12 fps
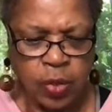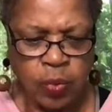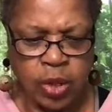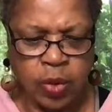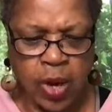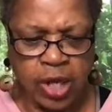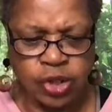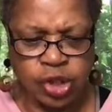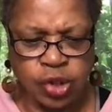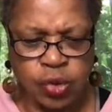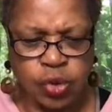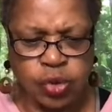Request
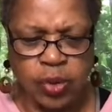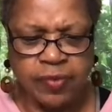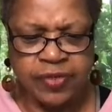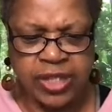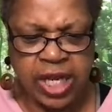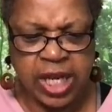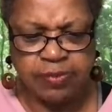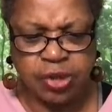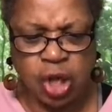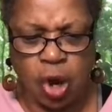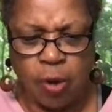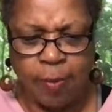shoes with deep
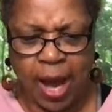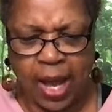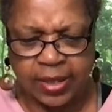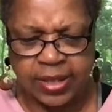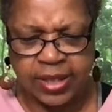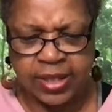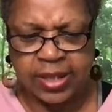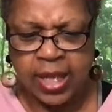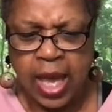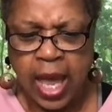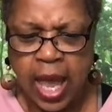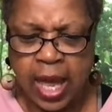toe boxes
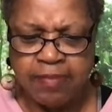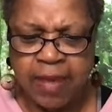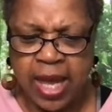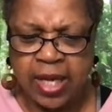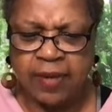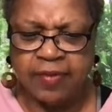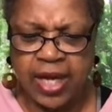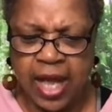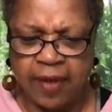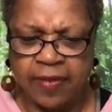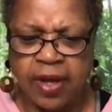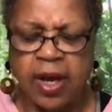and made of
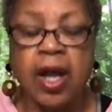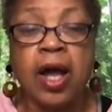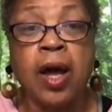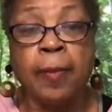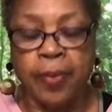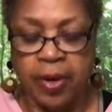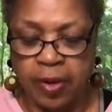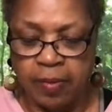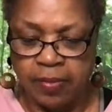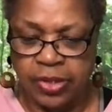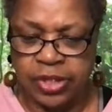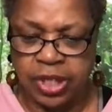leather upper
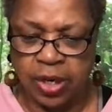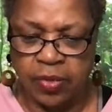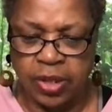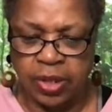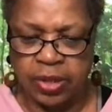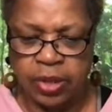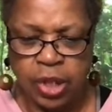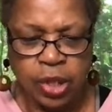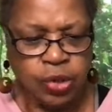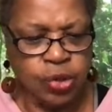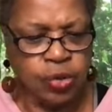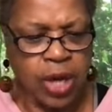material.
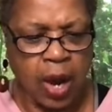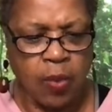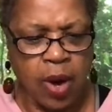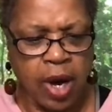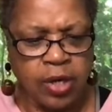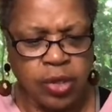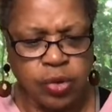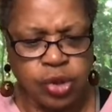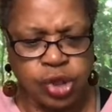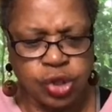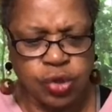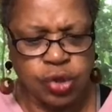Do not wear new
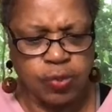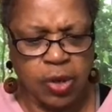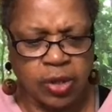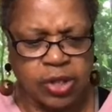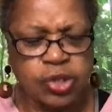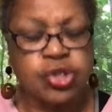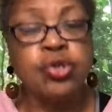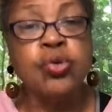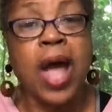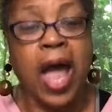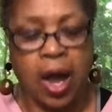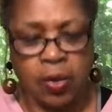shoes more than 2
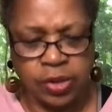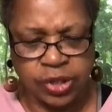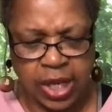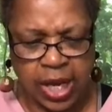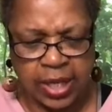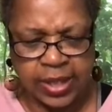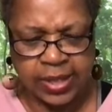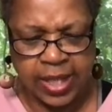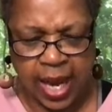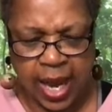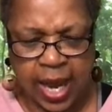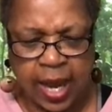hours at a
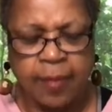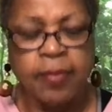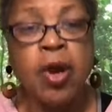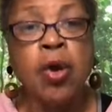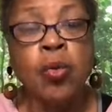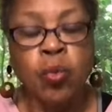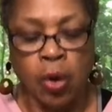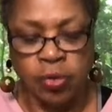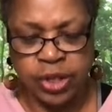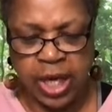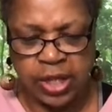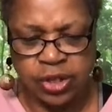time.
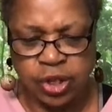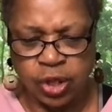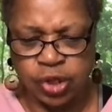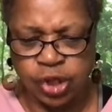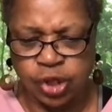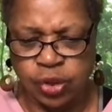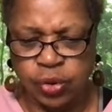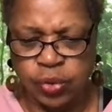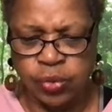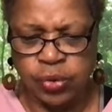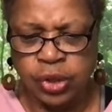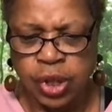Rotate your
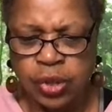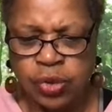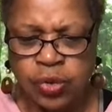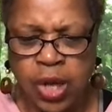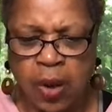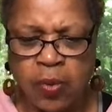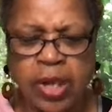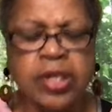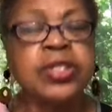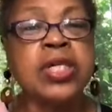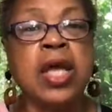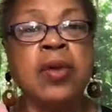shoes. Do not wear the
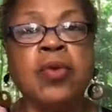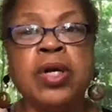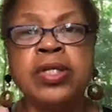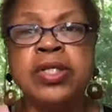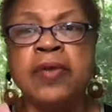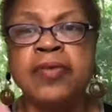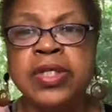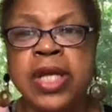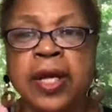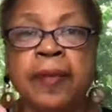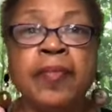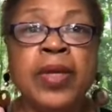same ones every
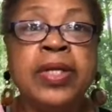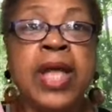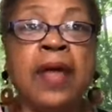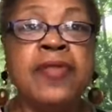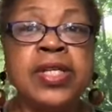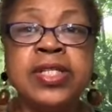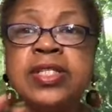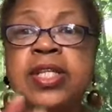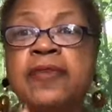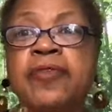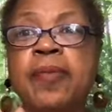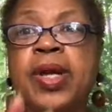day. Now, this is the
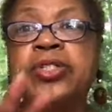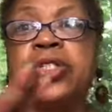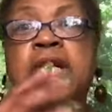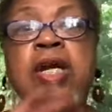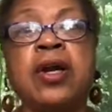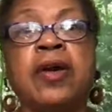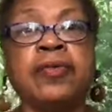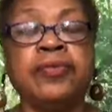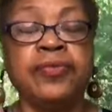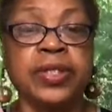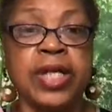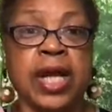information that her
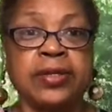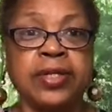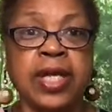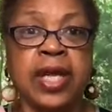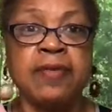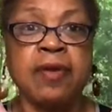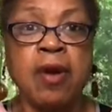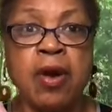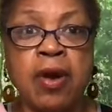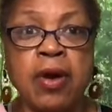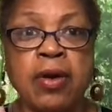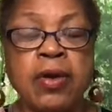foot doctor gave
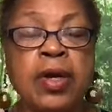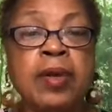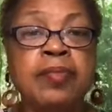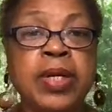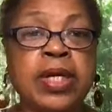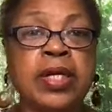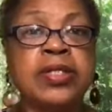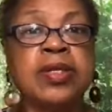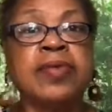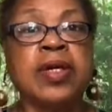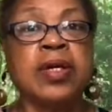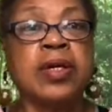her because
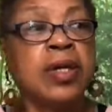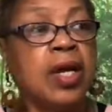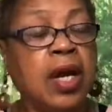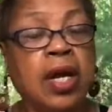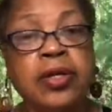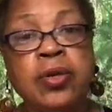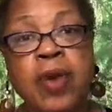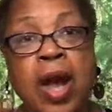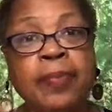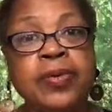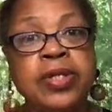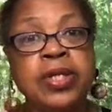of the
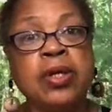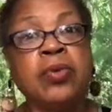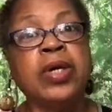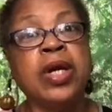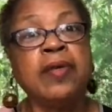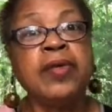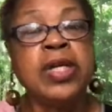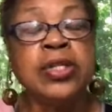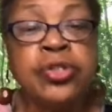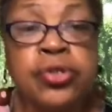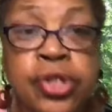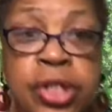neuropathy or whatever
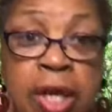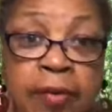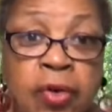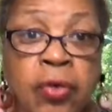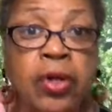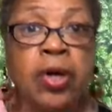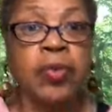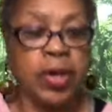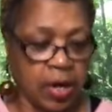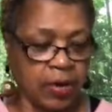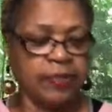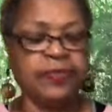issue she have going on with
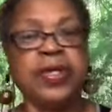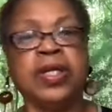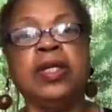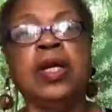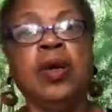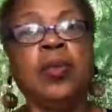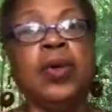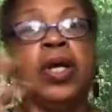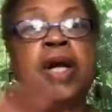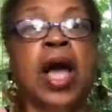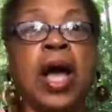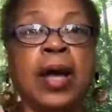her feet.
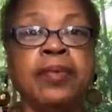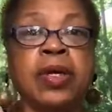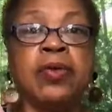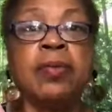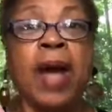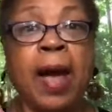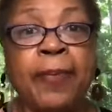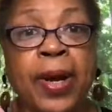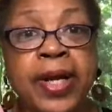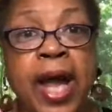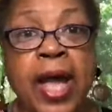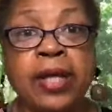When I go to my
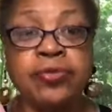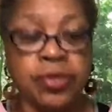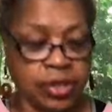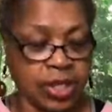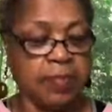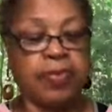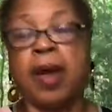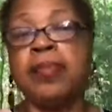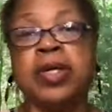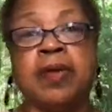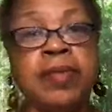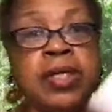podiatrist, they probably
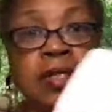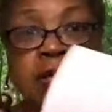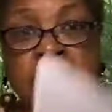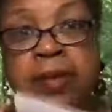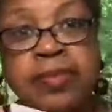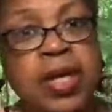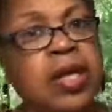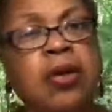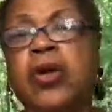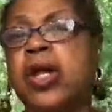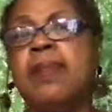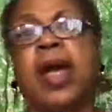give me the same thing,
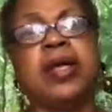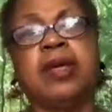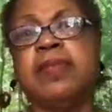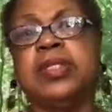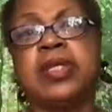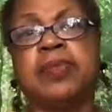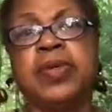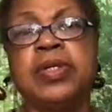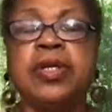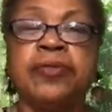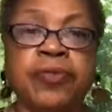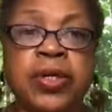or they might give me something
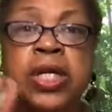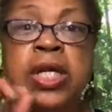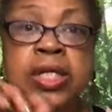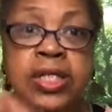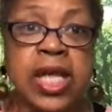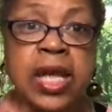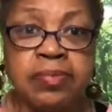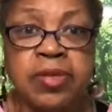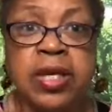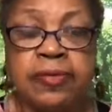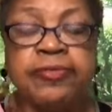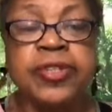different. Same
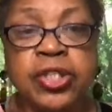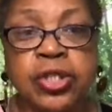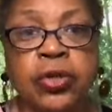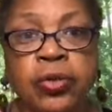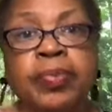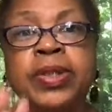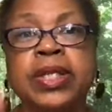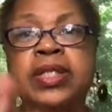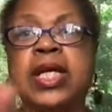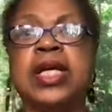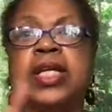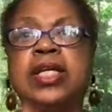thing for you. But the
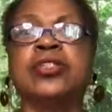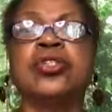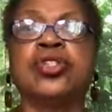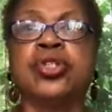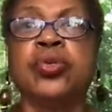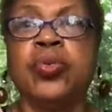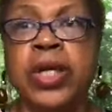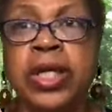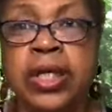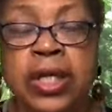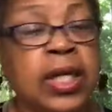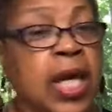thing is to
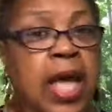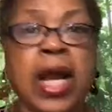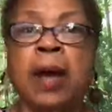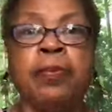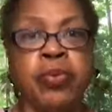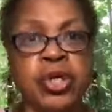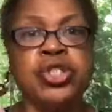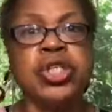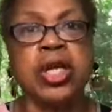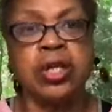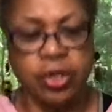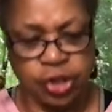read it. And I
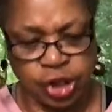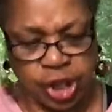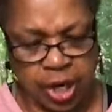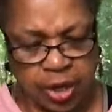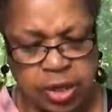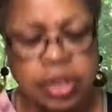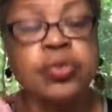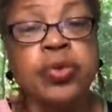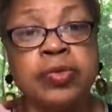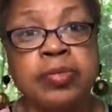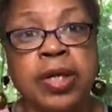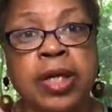appreciate her sharing this
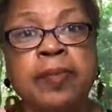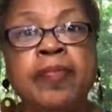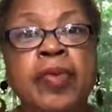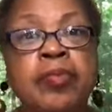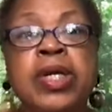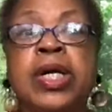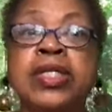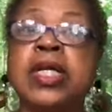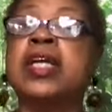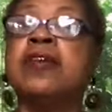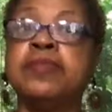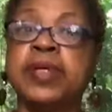with me, because that
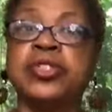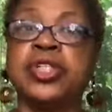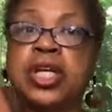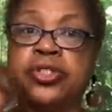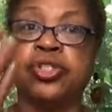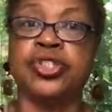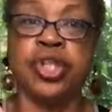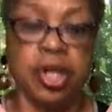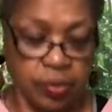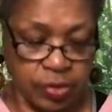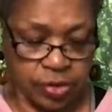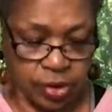gives me a chance to share
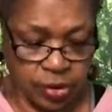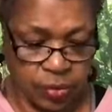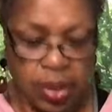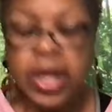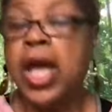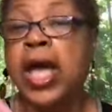it with you.